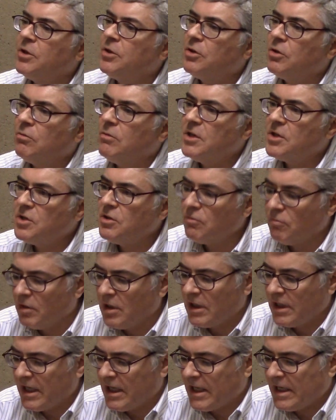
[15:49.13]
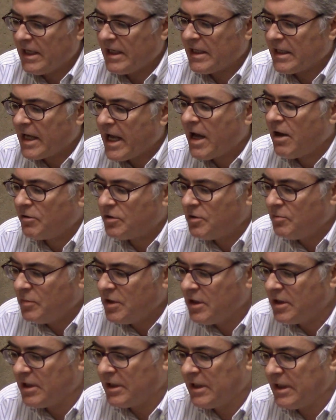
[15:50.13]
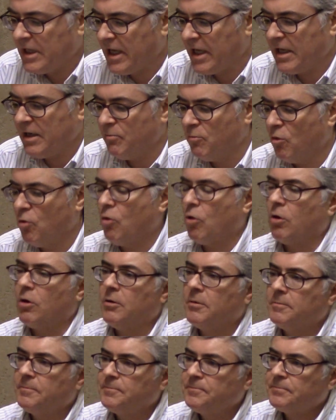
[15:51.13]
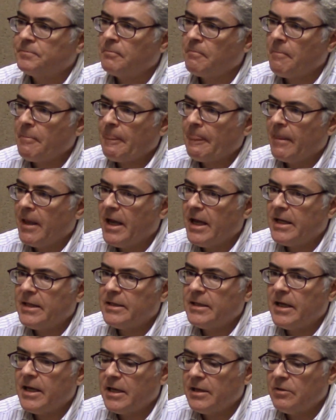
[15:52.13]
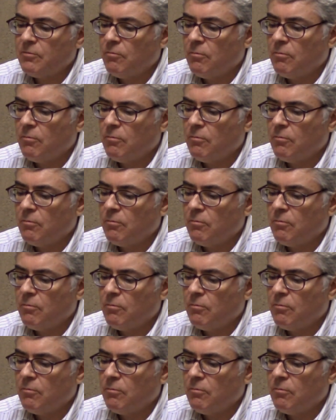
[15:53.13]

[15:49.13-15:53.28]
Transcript: But there isn't really any accountability anymore. And